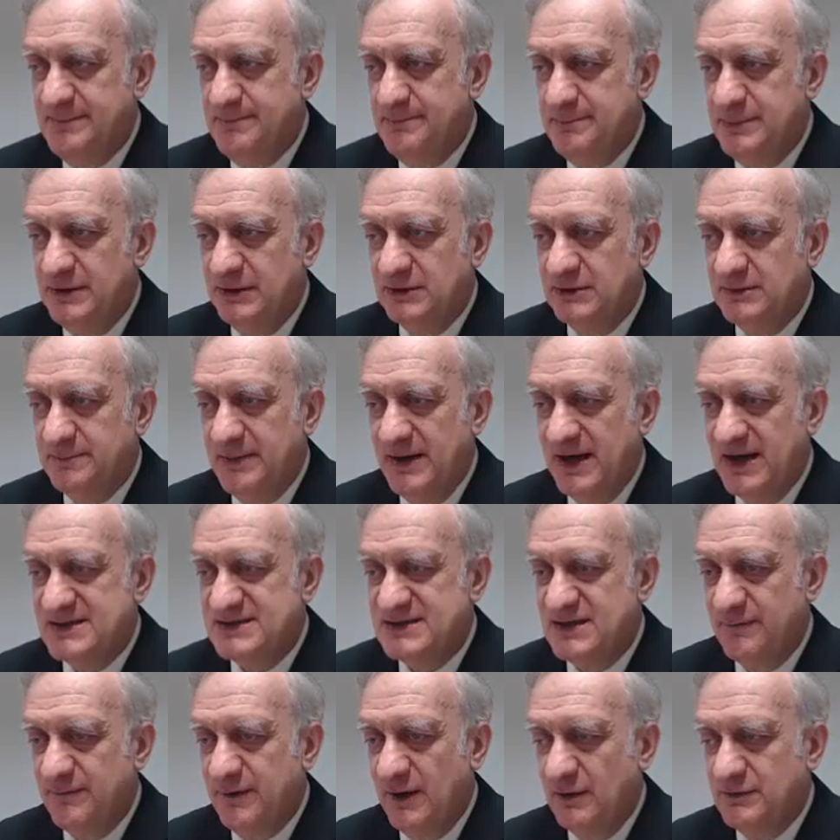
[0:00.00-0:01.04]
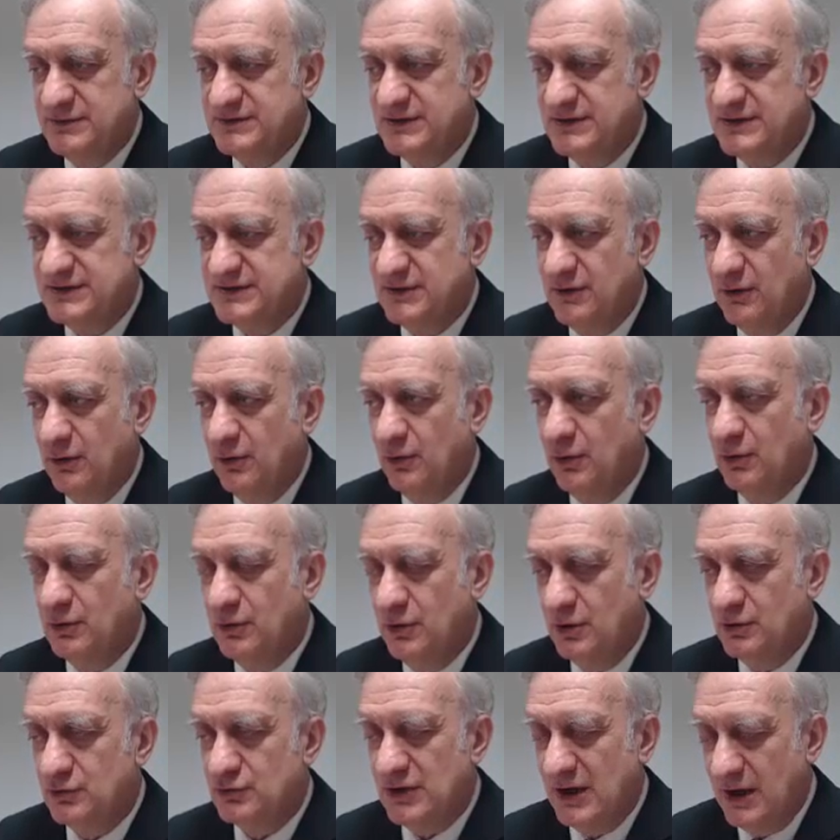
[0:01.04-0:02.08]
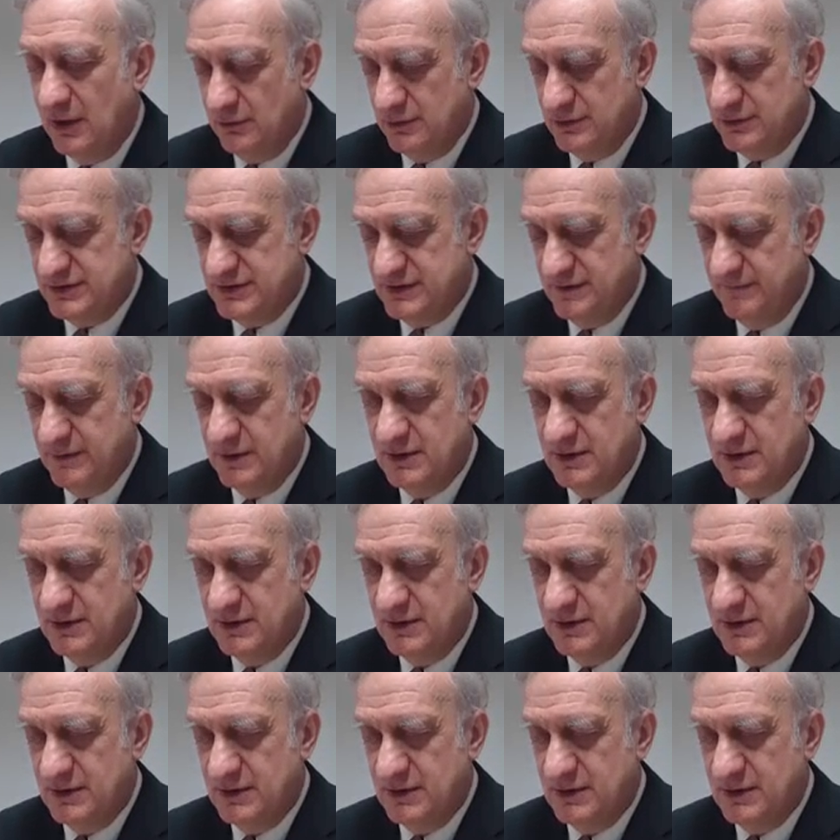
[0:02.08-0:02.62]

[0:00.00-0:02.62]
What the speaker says: built passive houses all around the